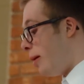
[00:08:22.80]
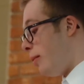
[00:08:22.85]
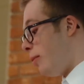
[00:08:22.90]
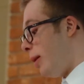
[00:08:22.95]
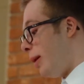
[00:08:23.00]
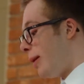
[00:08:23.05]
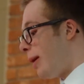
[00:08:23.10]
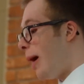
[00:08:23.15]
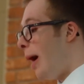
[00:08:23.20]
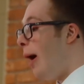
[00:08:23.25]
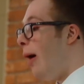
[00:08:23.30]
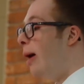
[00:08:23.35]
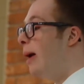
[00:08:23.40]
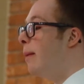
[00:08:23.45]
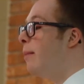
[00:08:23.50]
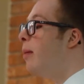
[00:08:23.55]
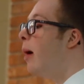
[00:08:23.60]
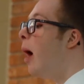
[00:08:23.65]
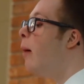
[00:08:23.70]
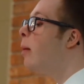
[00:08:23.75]
the
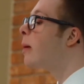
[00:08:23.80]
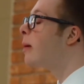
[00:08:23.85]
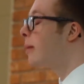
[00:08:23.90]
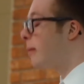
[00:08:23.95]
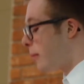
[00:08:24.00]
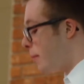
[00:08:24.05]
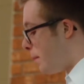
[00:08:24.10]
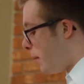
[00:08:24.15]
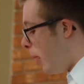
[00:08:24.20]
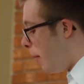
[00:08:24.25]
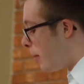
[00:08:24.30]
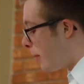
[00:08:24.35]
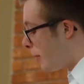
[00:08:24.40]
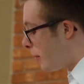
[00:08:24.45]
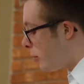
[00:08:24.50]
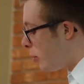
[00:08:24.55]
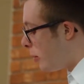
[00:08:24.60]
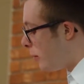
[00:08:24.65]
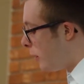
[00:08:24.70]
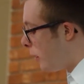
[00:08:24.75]
county public
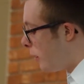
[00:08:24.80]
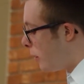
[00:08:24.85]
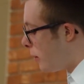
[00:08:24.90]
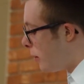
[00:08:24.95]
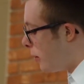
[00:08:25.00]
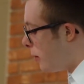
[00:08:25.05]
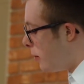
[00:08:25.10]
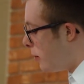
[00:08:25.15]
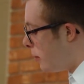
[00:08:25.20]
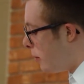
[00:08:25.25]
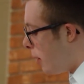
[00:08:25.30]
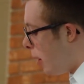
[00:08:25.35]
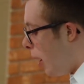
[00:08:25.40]
school system,